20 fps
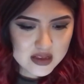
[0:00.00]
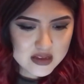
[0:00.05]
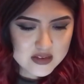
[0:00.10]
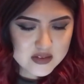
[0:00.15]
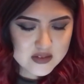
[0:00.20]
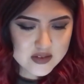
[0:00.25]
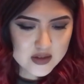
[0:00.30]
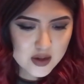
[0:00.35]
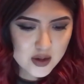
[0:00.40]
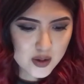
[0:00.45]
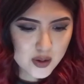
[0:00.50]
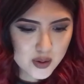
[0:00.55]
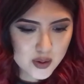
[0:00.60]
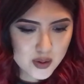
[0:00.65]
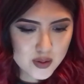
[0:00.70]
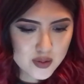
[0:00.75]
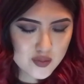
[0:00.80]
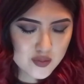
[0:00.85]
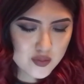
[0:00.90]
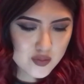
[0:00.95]

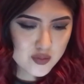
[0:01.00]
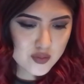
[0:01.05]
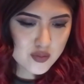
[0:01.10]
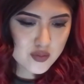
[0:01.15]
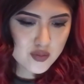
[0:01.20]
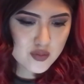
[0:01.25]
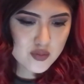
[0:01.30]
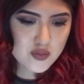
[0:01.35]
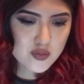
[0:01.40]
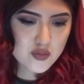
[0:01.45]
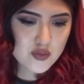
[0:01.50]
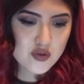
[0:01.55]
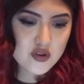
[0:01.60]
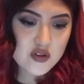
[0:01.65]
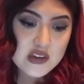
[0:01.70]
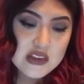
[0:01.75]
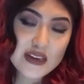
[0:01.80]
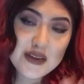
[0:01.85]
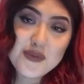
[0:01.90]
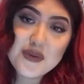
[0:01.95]
So
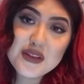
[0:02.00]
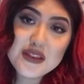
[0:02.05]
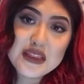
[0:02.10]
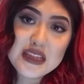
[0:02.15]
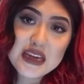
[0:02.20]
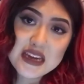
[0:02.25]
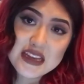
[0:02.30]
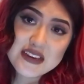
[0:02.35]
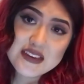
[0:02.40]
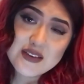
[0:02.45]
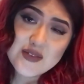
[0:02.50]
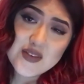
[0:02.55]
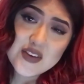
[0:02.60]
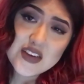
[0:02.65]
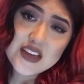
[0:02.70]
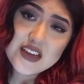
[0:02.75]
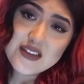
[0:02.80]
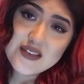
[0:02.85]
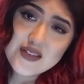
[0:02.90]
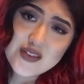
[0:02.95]
dealing with
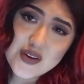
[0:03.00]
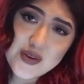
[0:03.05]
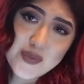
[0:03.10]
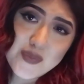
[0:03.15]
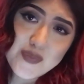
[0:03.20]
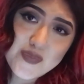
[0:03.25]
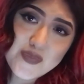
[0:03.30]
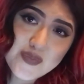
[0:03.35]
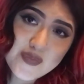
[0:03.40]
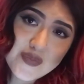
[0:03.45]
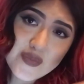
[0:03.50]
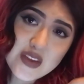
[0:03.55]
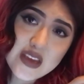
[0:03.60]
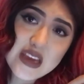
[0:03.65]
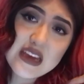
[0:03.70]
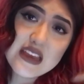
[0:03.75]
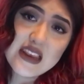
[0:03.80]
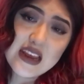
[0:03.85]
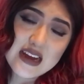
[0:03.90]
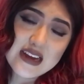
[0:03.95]
negativity, so
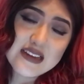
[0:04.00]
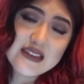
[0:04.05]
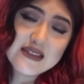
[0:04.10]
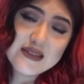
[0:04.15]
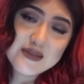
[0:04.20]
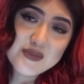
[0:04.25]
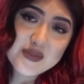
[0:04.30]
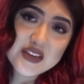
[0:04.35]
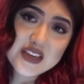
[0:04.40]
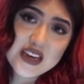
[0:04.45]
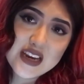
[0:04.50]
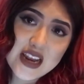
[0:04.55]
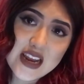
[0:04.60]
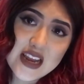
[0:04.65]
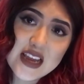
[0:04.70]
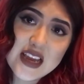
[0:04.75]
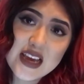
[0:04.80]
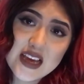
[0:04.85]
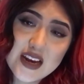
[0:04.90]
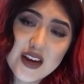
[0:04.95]
that is something I
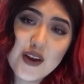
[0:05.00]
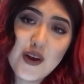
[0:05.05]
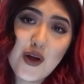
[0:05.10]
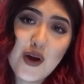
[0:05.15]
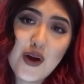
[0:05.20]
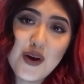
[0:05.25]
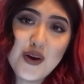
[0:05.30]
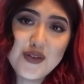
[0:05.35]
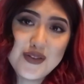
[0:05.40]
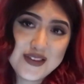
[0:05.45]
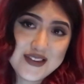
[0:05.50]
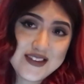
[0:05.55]
get a lot of the